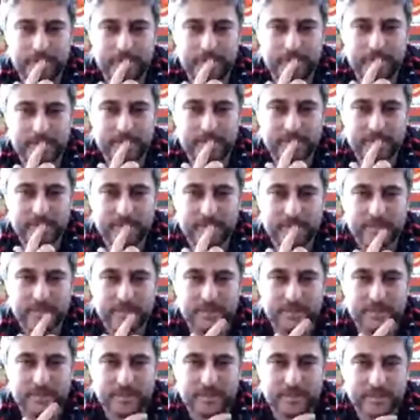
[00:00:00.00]

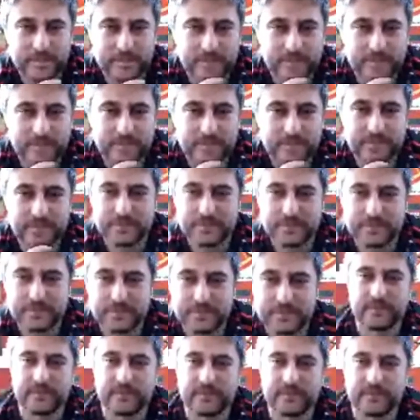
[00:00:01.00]

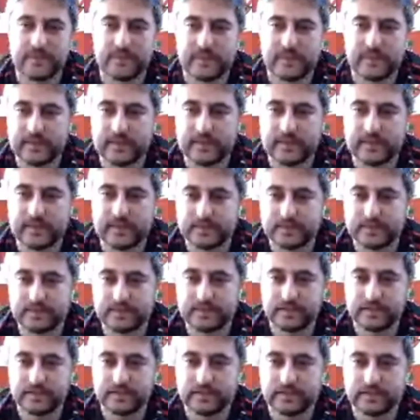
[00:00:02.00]

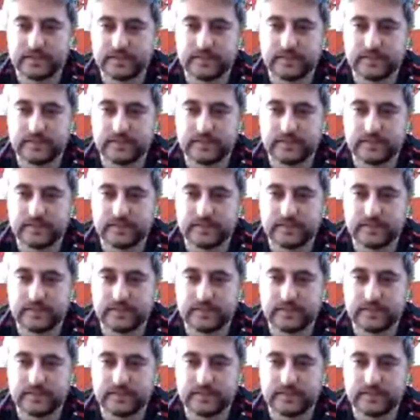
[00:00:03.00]
(not speaking)